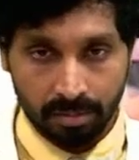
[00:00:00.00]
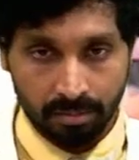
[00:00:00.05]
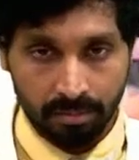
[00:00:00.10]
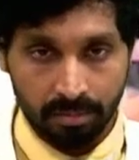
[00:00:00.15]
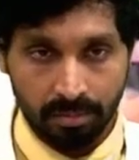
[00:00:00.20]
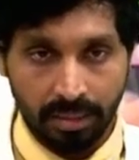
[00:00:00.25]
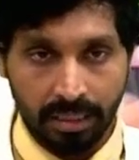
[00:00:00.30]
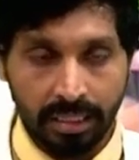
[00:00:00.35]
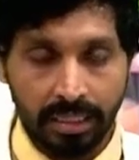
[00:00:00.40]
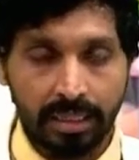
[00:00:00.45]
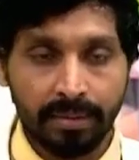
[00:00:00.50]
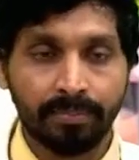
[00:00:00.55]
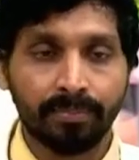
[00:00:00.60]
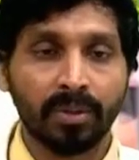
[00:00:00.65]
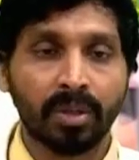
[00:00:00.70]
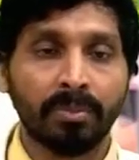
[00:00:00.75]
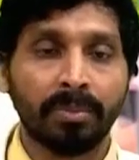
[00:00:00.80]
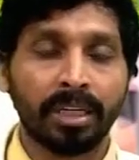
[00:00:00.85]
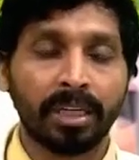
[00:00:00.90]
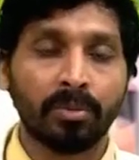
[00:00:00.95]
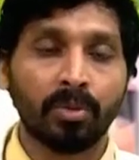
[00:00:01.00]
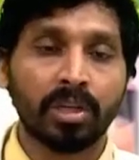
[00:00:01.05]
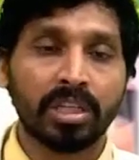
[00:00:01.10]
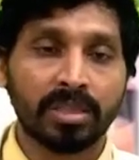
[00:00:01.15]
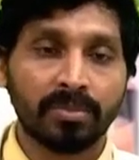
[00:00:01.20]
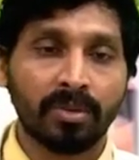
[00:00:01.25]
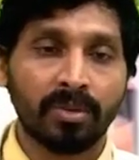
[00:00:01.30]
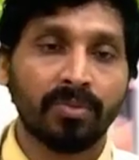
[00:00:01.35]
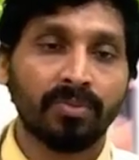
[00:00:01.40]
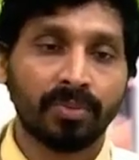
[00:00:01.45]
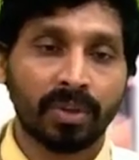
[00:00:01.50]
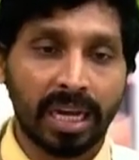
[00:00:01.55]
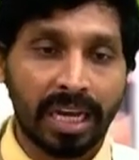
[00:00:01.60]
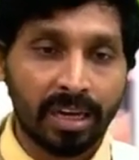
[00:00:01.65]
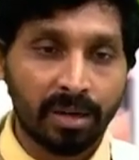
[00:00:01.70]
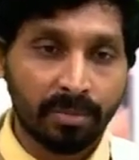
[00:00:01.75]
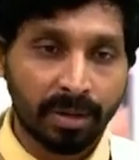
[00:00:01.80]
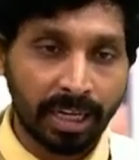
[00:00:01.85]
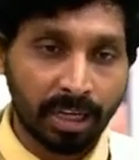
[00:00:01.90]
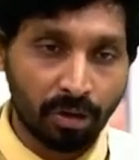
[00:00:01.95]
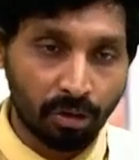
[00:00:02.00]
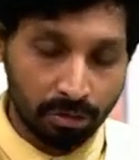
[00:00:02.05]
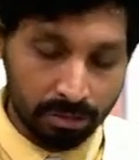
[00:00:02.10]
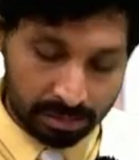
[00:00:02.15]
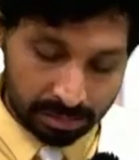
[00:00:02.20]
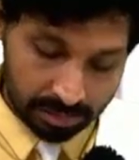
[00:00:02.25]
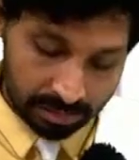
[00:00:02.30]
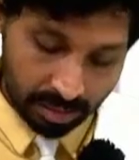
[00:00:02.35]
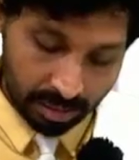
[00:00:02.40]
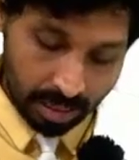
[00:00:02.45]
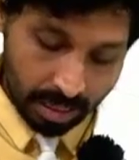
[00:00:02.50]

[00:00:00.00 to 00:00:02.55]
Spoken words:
the metabolism of chylomicrons,